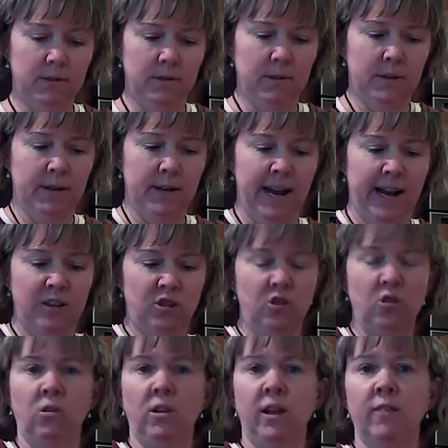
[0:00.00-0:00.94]

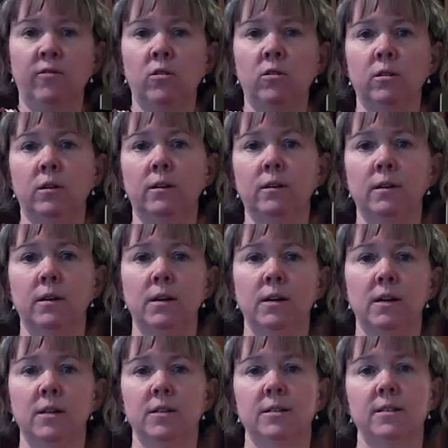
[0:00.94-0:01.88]
national level or
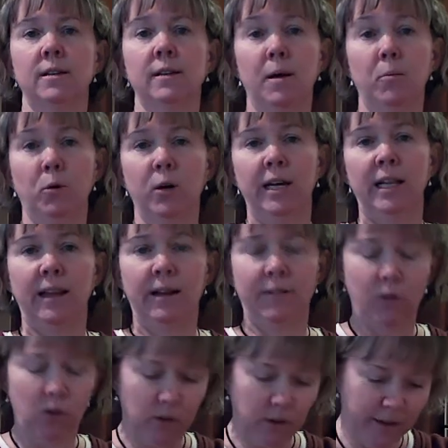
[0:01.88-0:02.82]
celebrity
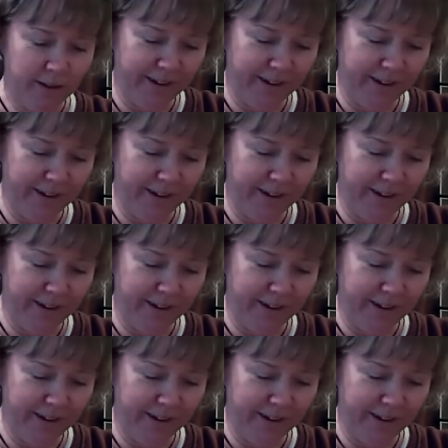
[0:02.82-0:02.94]
level.